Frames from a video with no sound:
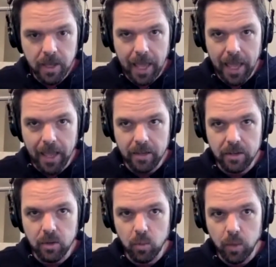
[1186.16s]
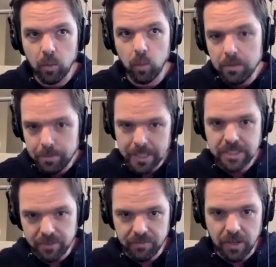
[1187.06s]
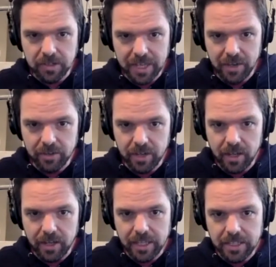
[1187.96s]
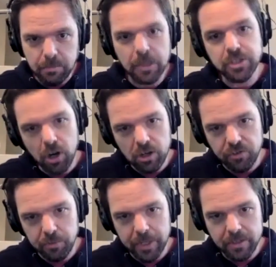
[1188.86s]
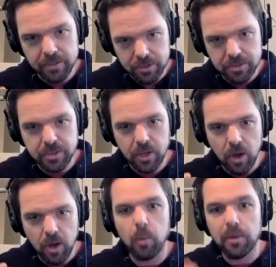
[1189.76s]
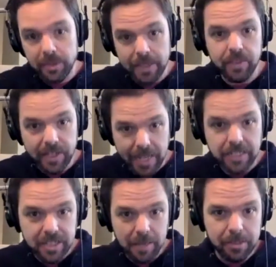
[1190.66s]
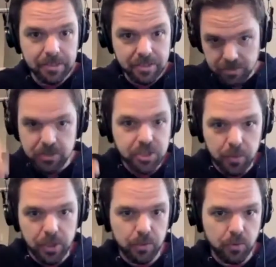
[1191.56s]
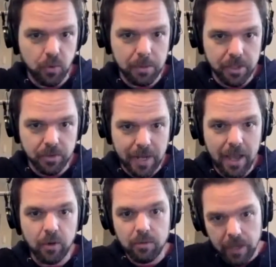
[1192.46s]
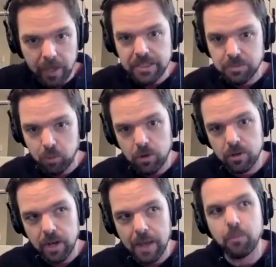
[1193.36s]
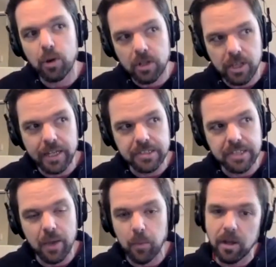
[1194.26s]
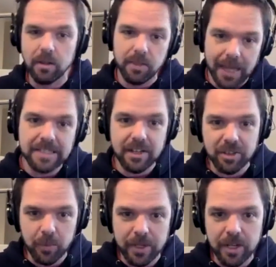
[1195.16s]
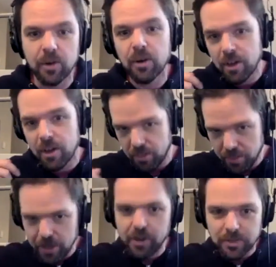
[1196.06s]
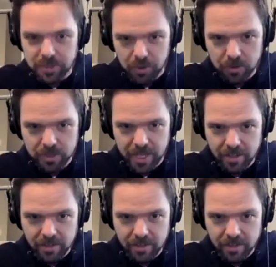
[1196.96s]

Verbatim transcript: and when one piece of it falls out, it's much harder for me to to go. Oh well, the next step is just do what you would normally do. Now it's more I'm more inclined to say, well, that's out the window. There goes the whole day.